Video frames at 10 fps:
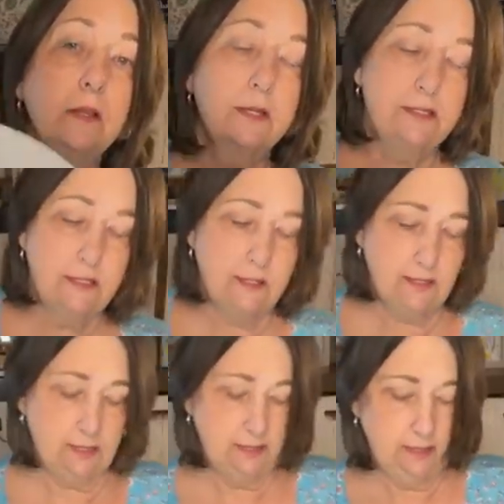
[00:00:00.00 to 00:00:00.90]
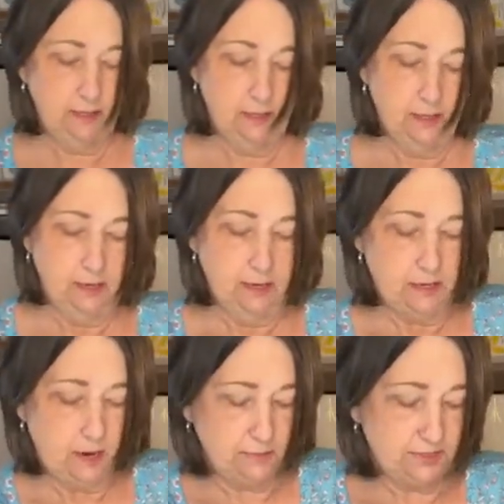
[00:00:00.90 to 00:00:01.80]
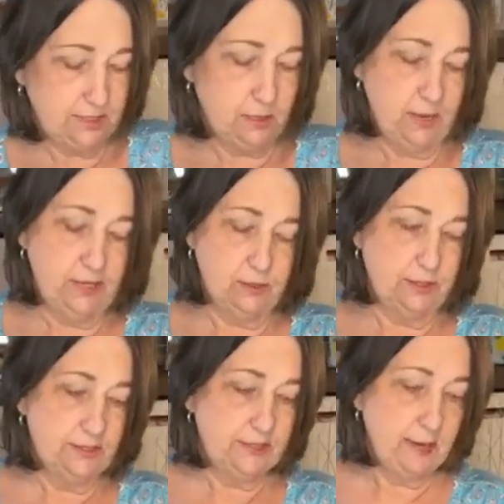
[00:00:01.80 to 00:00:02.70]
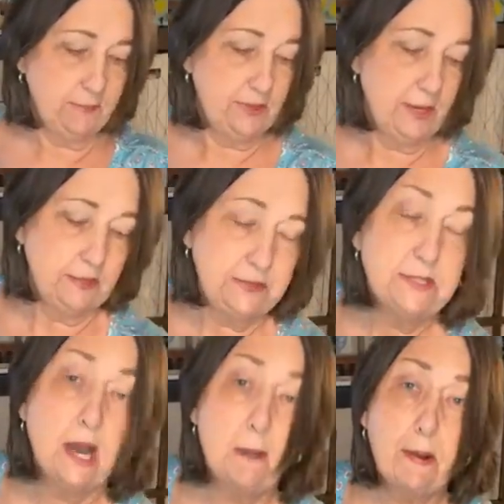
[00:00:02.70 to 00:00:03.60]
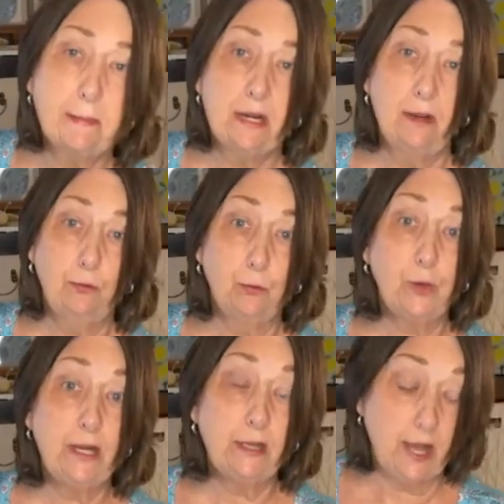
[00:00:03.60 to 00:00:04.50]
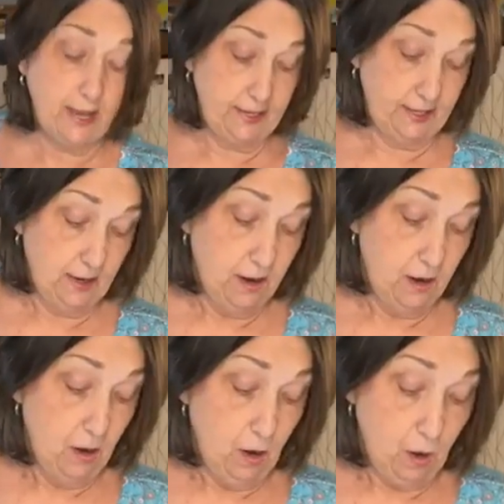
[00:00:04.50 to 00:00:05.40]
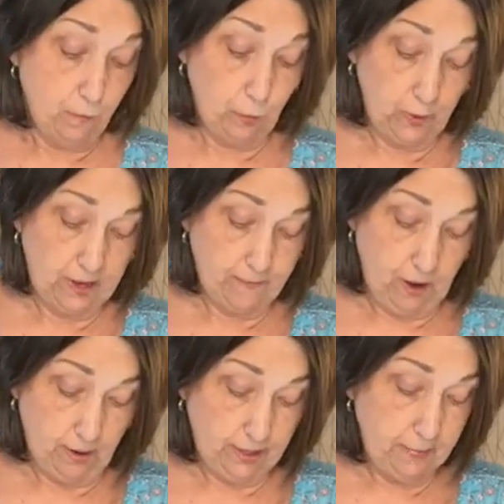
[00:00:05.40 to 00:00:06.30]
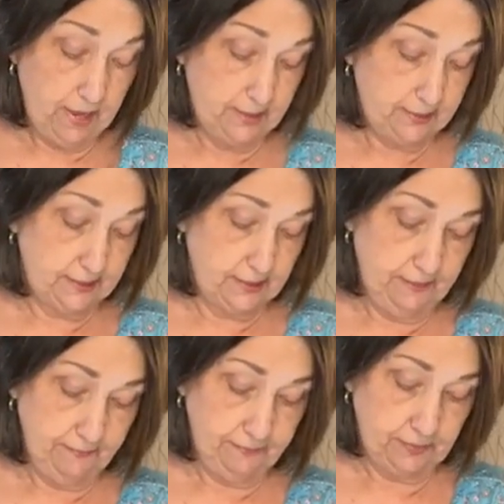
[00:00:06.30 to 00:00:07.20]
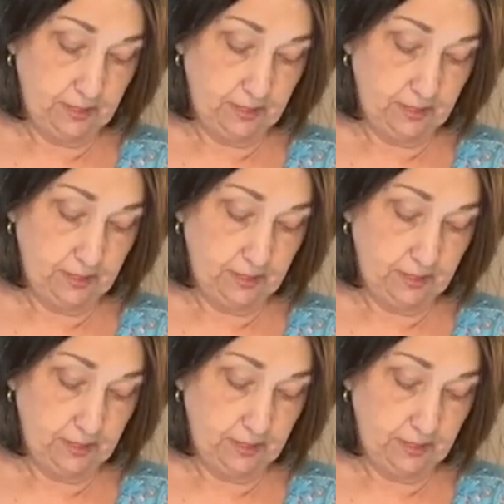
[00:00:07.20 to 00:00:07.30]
Looks good. Now I'm just going to go ahead and do the same thing at the top. I'm going to realign it over what I've already pasted.